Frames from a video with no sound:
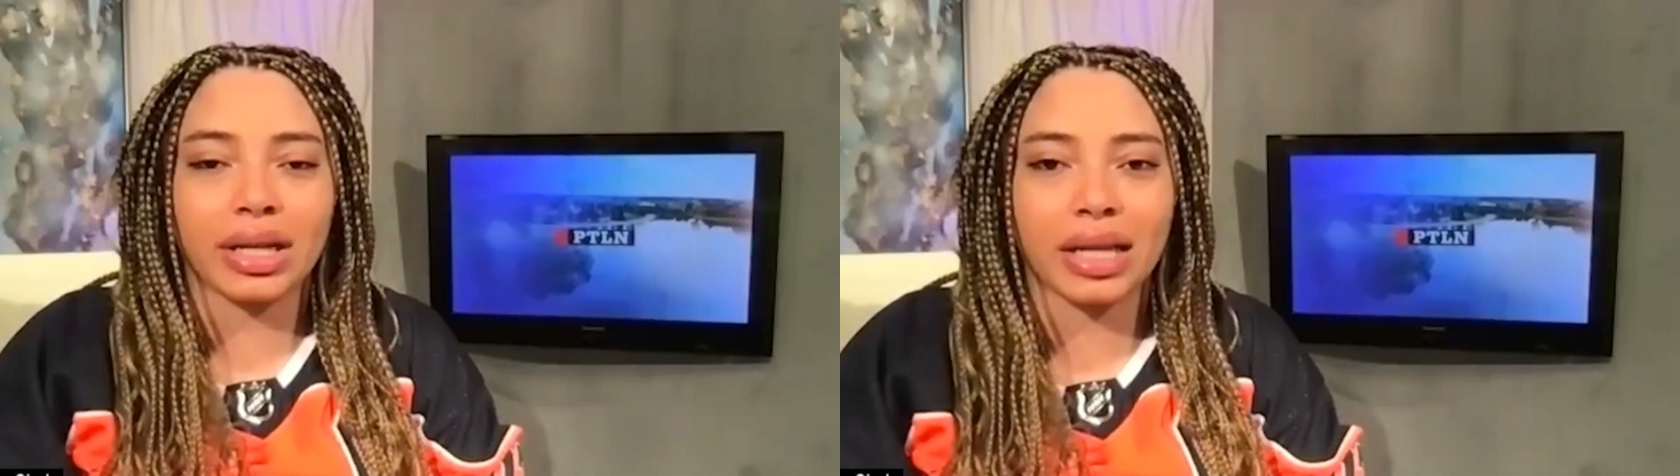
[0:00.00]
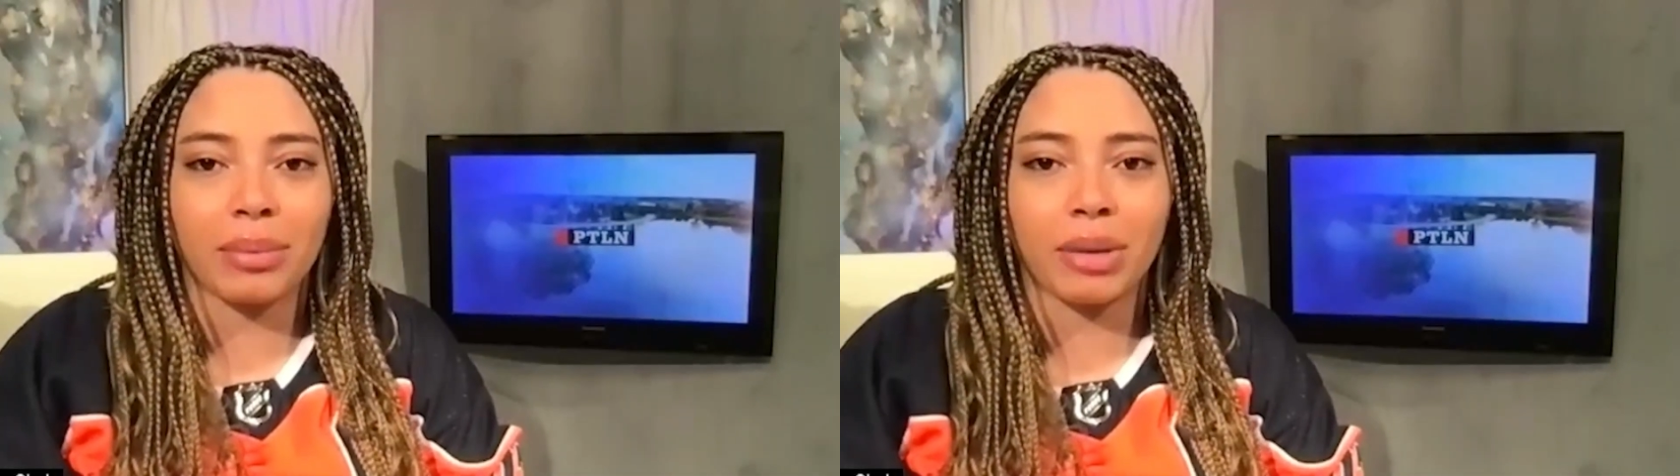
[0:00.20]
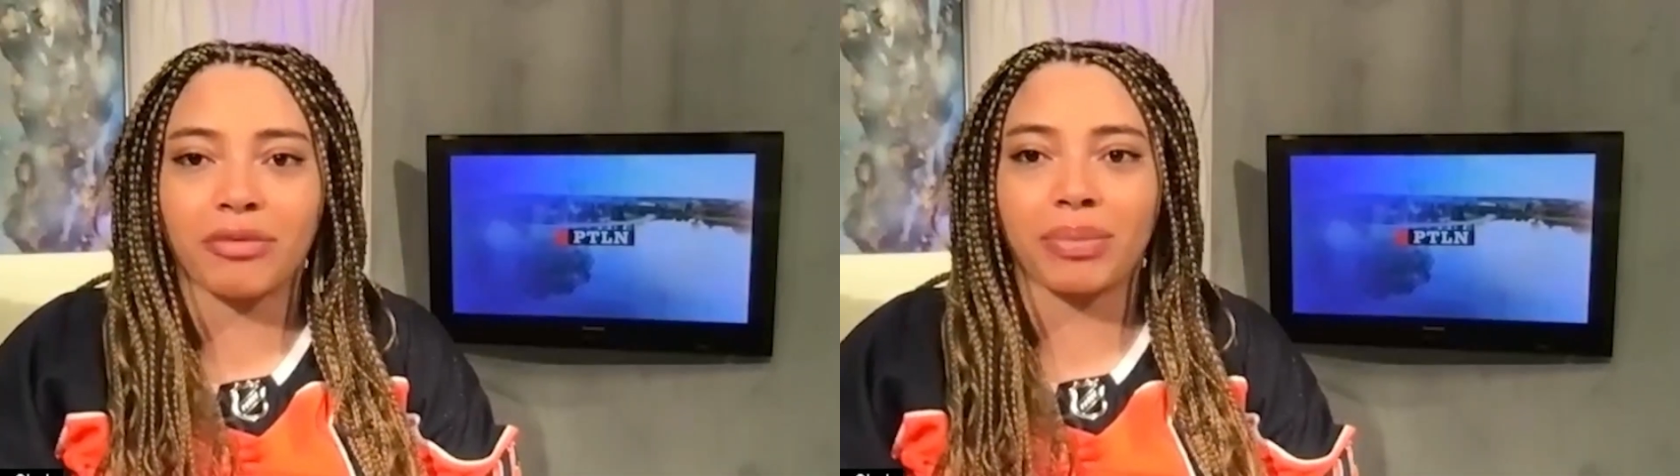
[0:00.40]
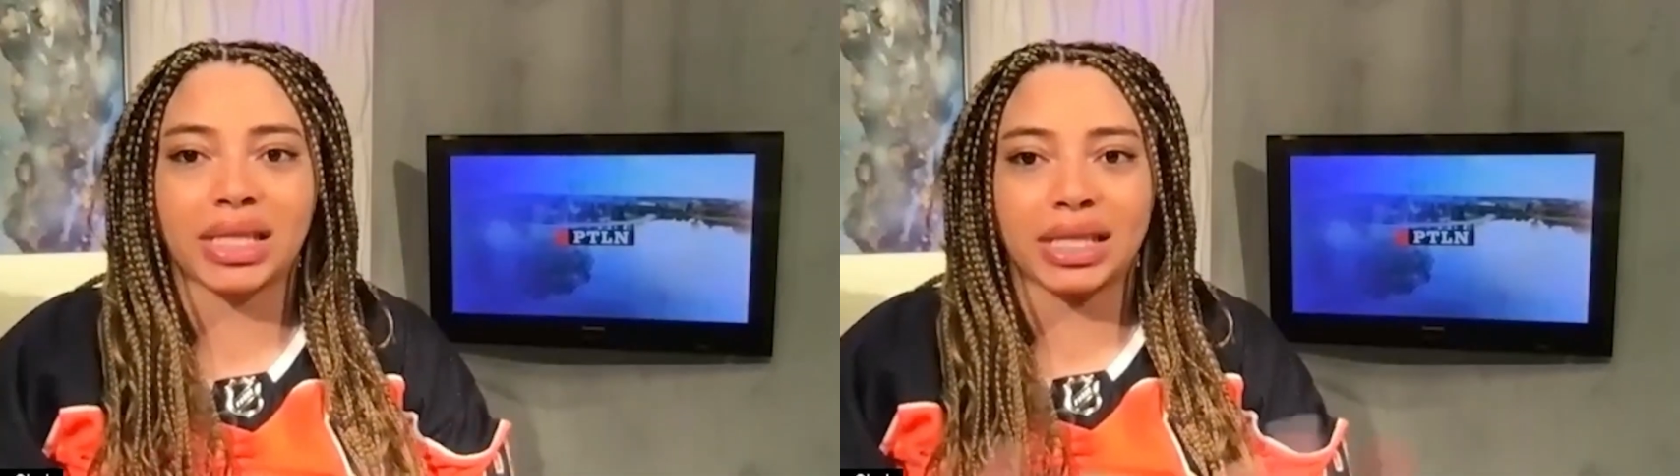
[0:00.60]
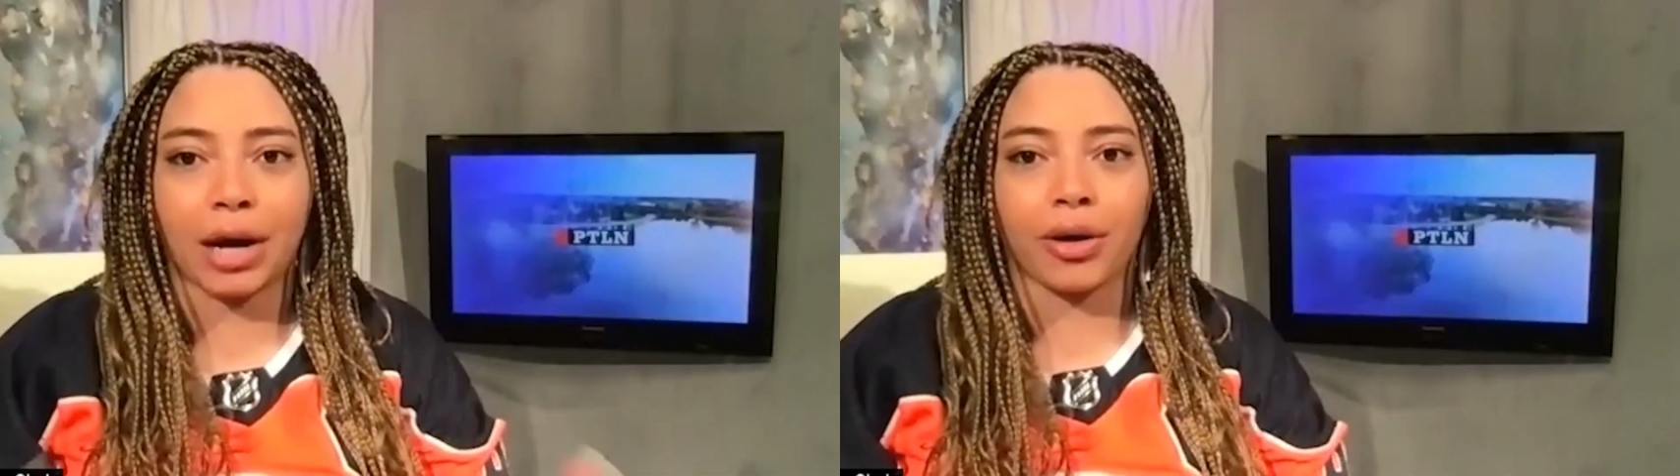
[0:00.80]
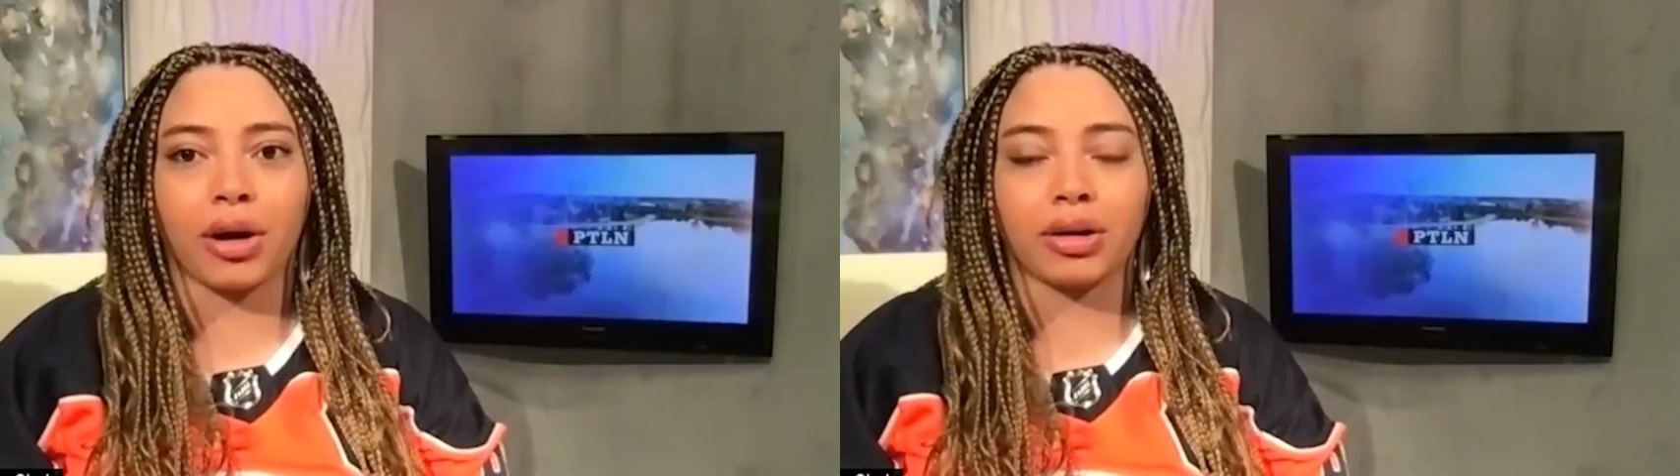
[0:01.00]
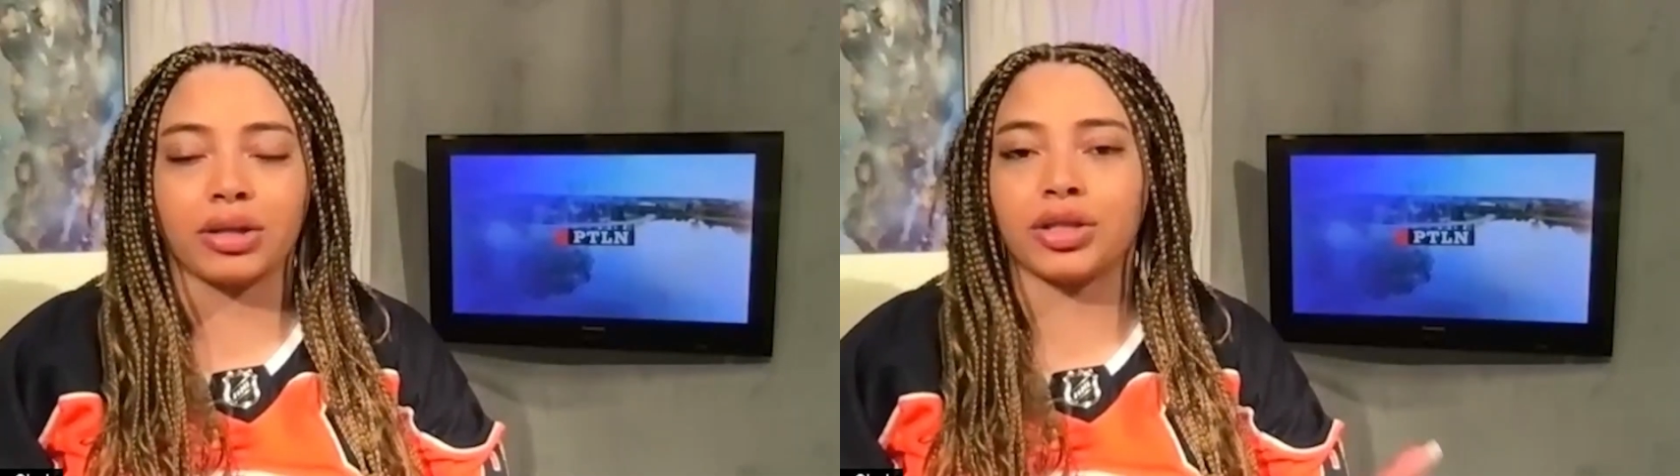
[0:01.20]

that I may have missed out on